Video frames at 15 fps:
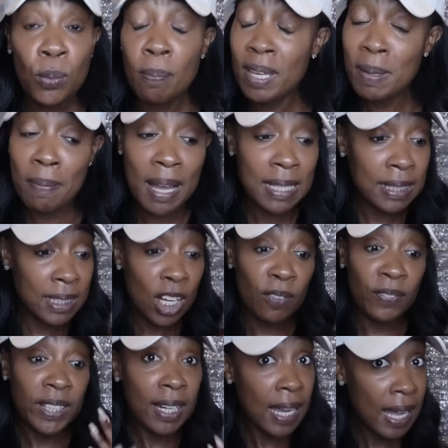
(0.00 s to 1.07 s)
me,
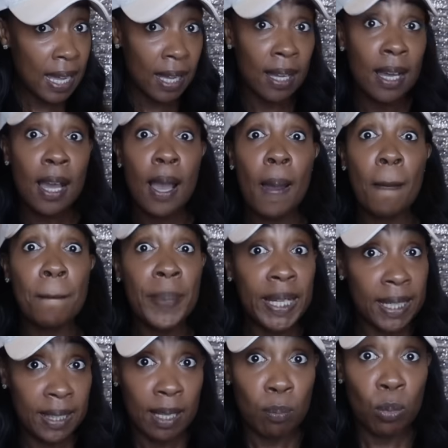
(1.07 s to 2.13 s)
myself, and I
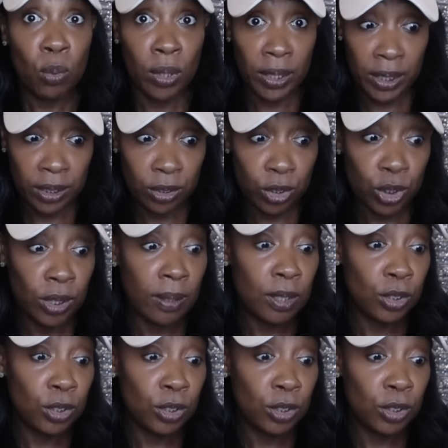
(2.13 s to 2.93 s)
paying that mortgage.